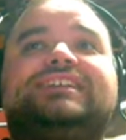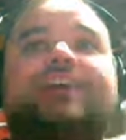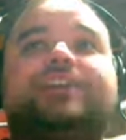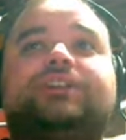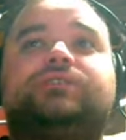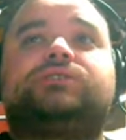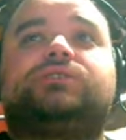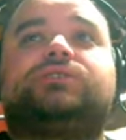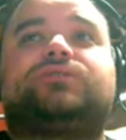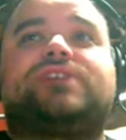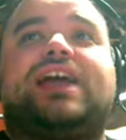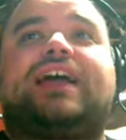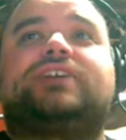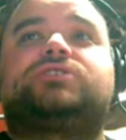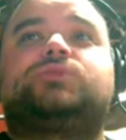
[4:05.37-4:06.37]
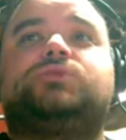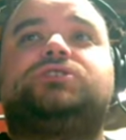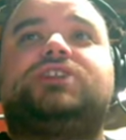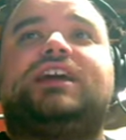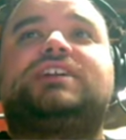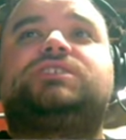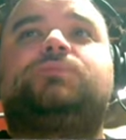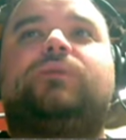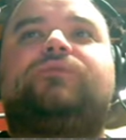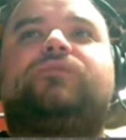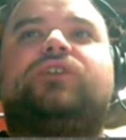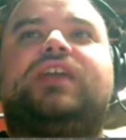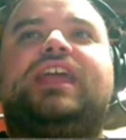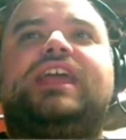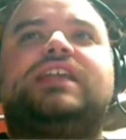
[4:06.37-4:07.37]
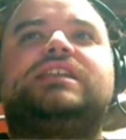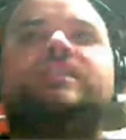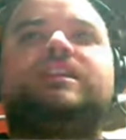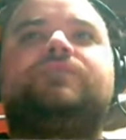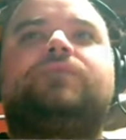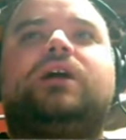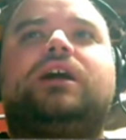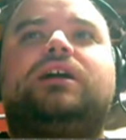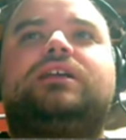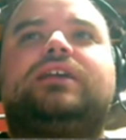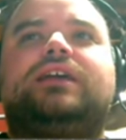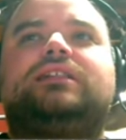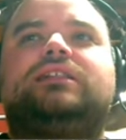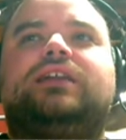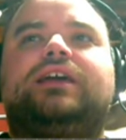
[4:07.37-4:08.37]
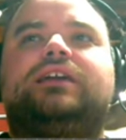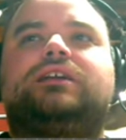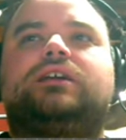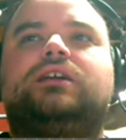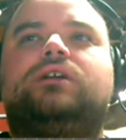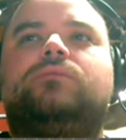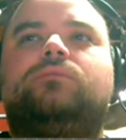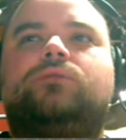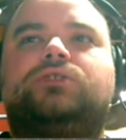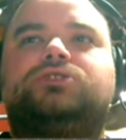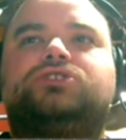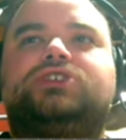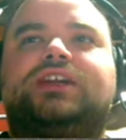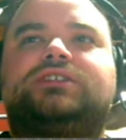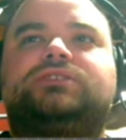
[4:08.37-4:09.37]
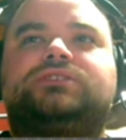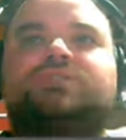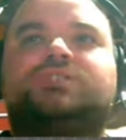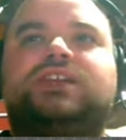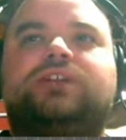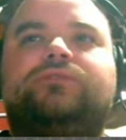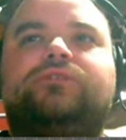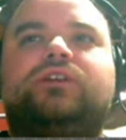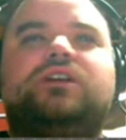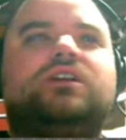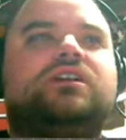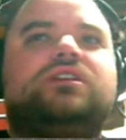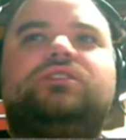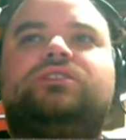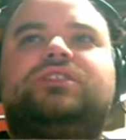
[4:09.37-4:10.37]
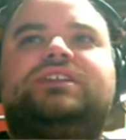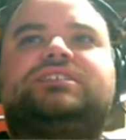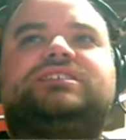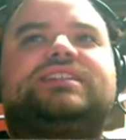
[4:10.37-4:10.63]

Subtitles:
tend to use those for actual jazz, but for indie rock and like more gentle stuff, this